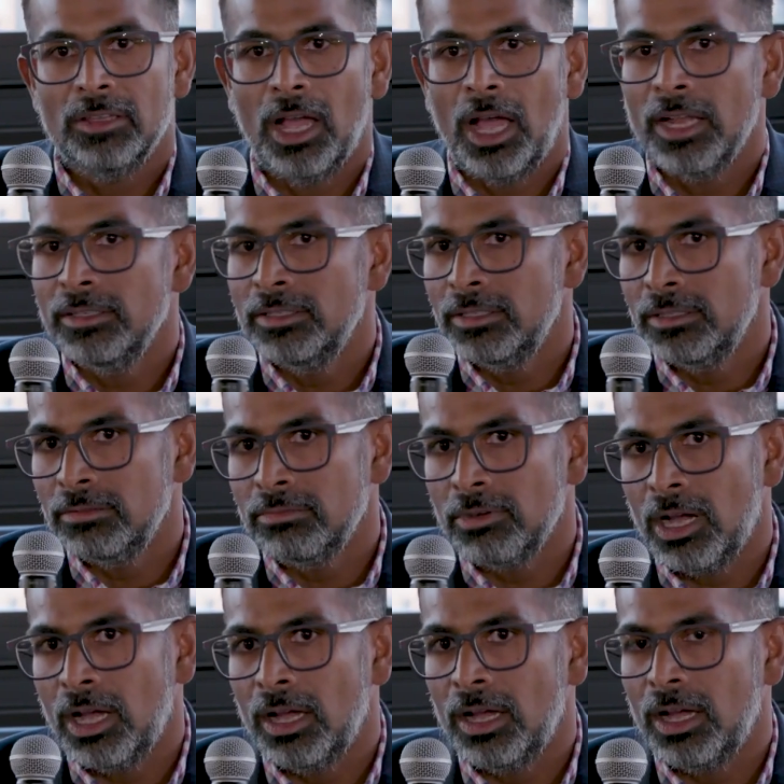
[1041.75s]
The other
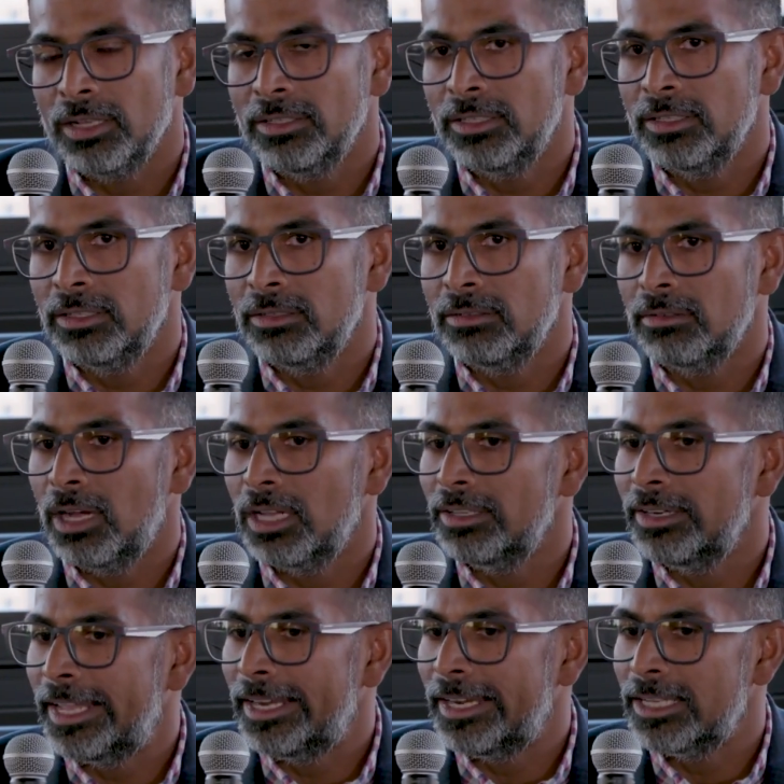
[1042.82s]

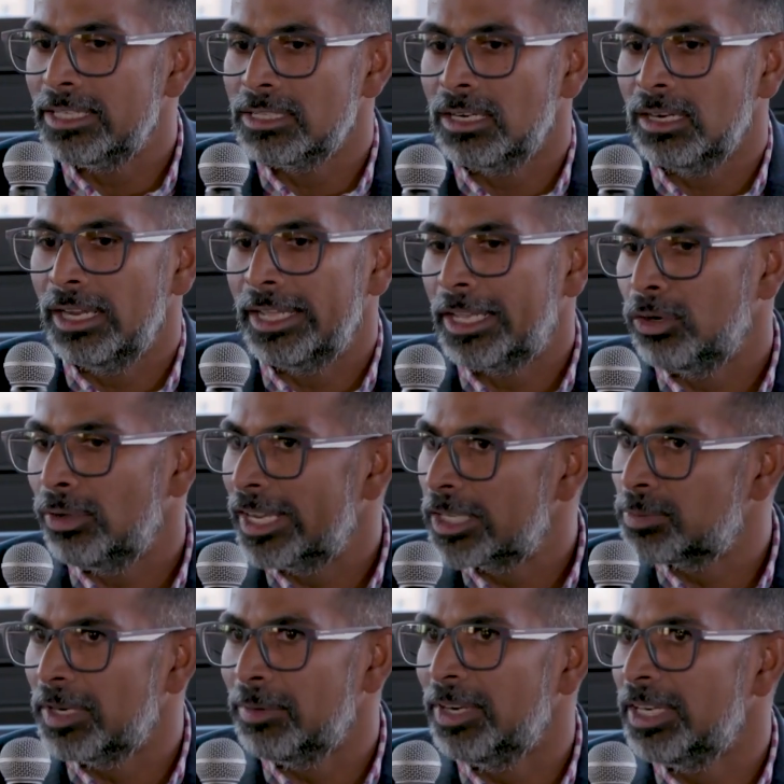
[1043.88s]
areas are like,
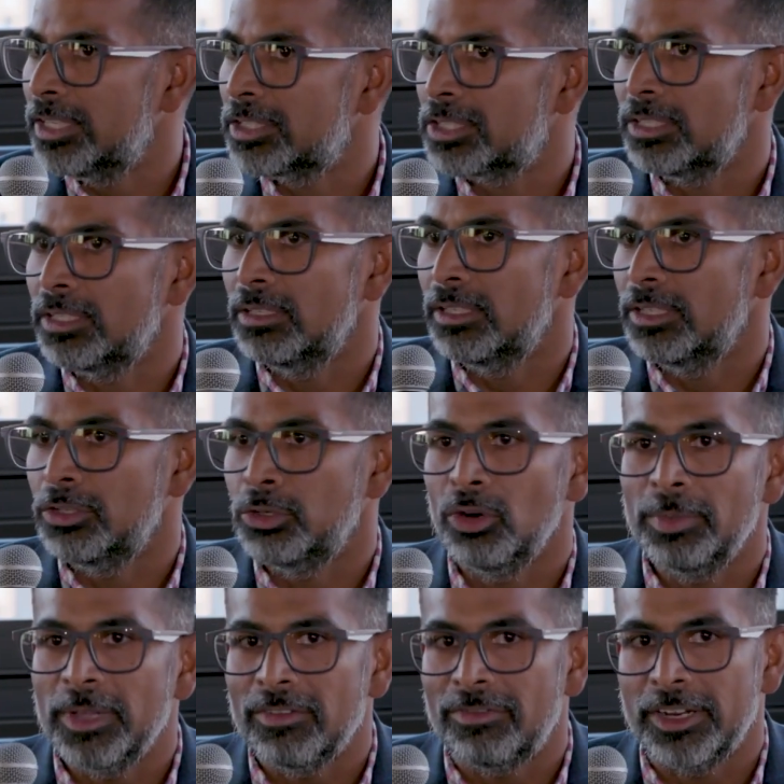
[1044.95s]
experimentation, and
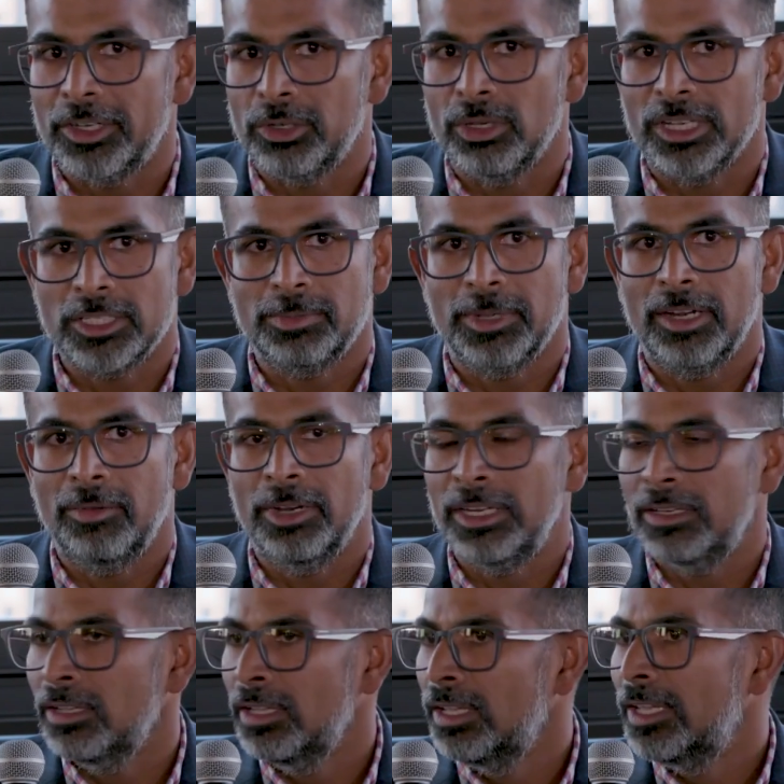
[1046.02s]
don't be afraid to
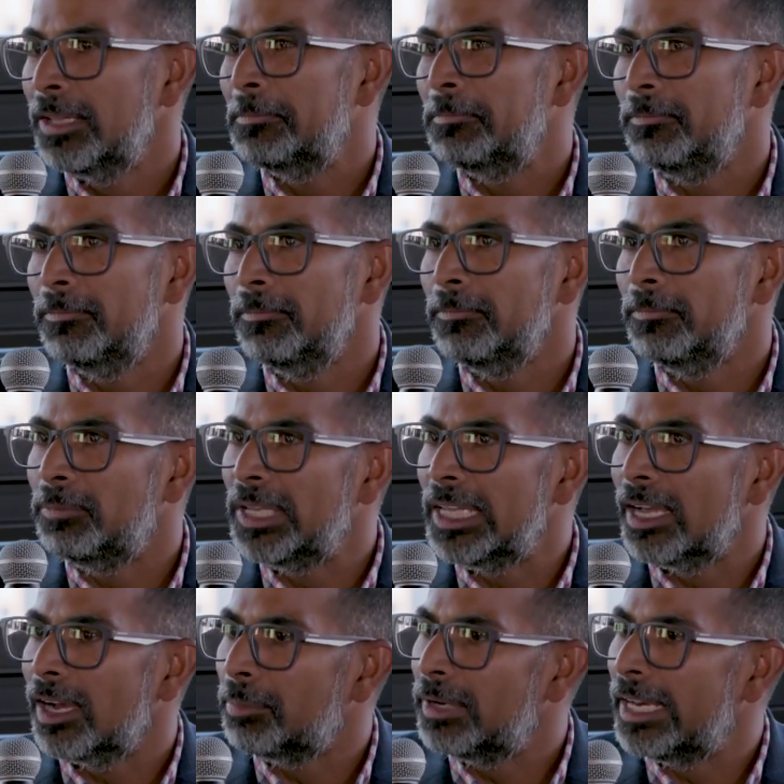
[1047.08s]
experiment.
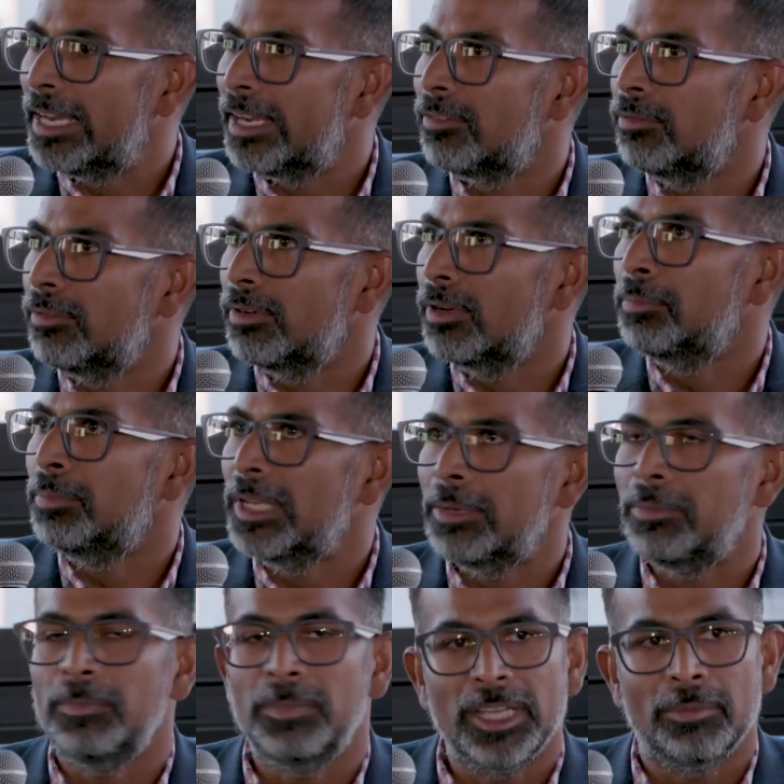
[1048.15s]
Be updated
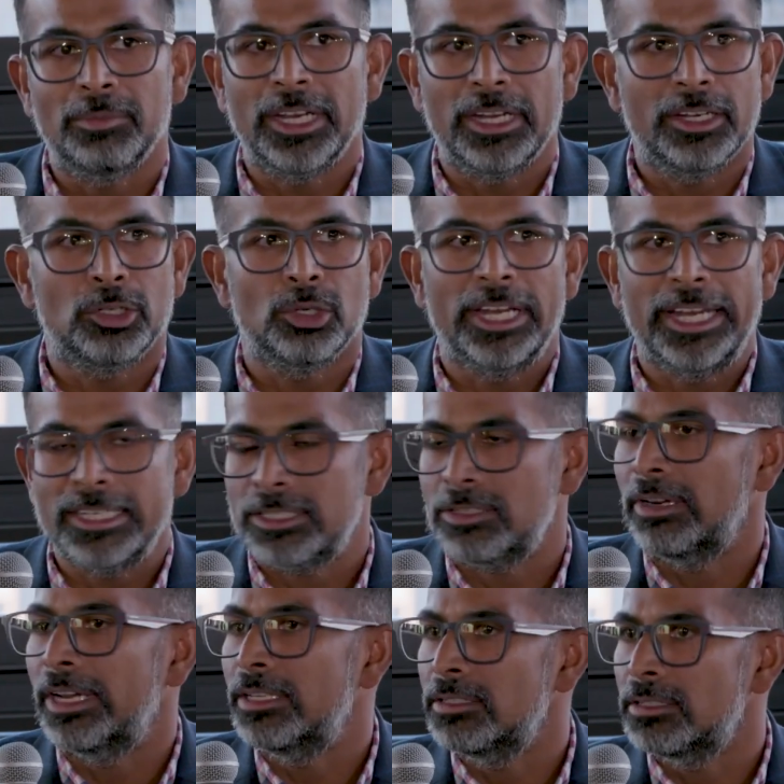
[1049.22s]
to
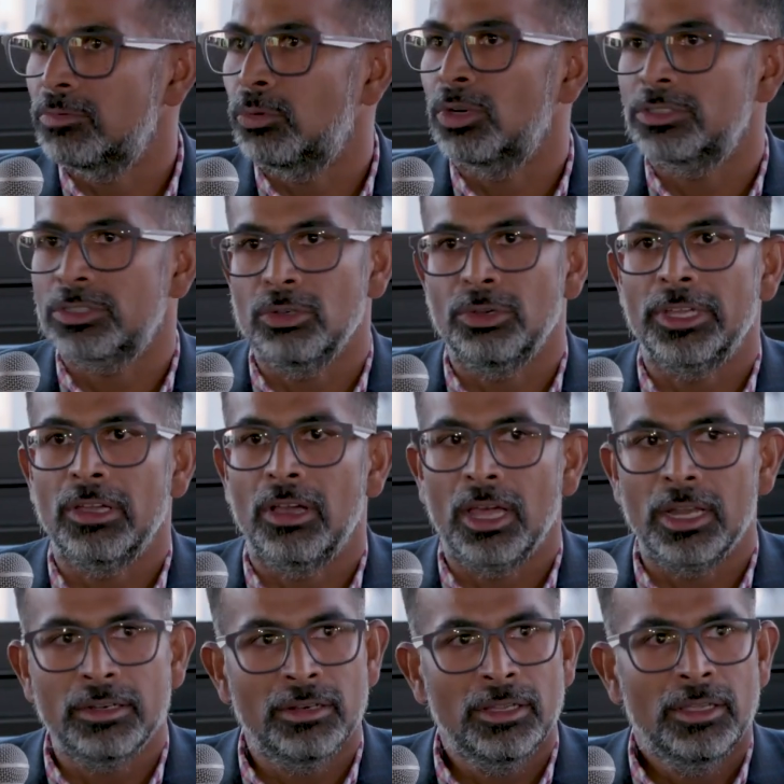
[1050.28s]
latest trends, what's going
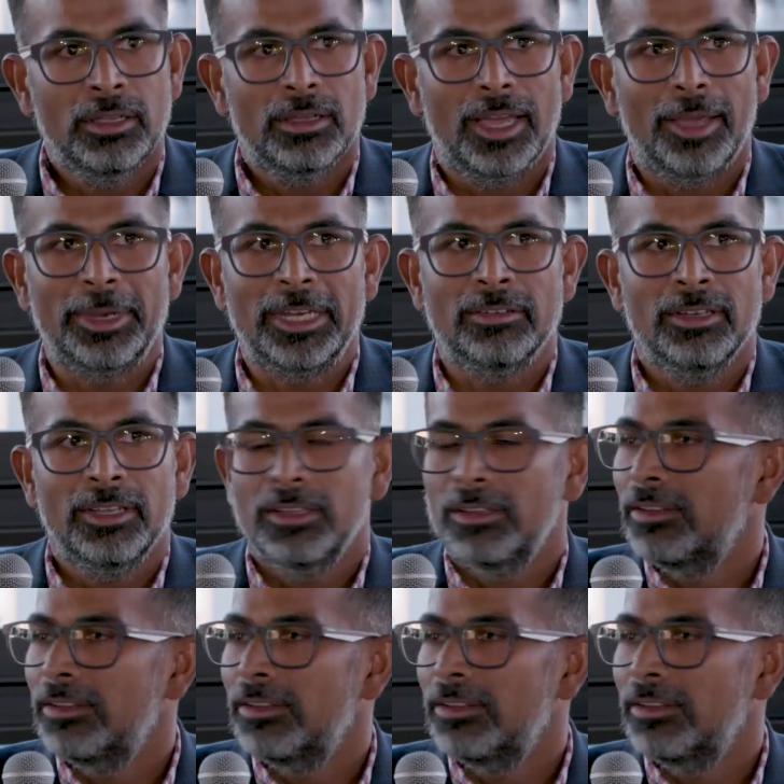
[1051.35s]
on. I mean,